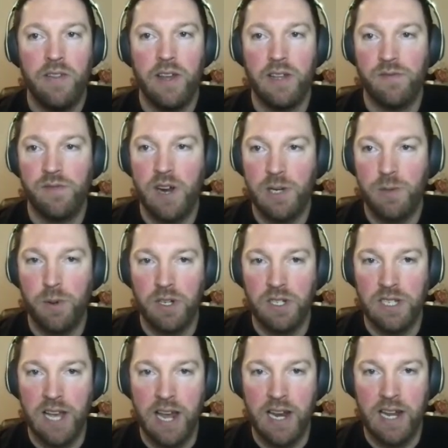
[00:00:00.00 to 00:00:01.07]
That's
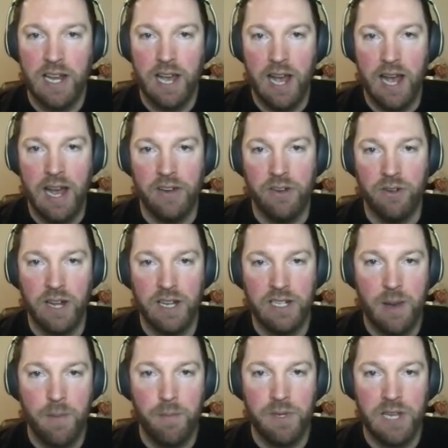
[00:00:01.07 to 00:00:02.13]
FrenchPod10, and you'll
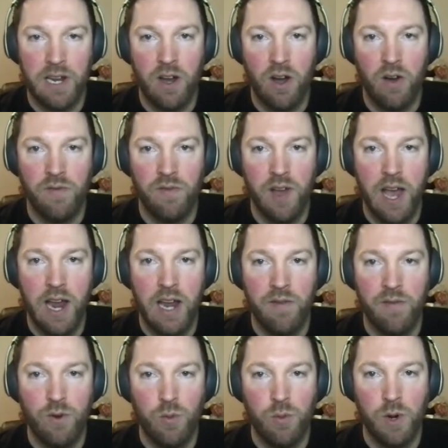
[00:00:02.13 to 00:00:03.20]
get 10% off
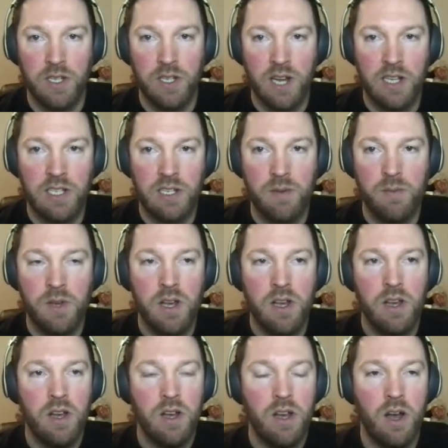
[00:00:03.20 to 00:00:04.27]
any full price item
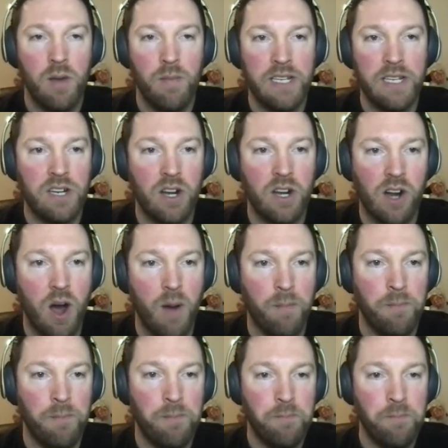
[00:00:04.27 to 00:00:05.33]
at Meater.com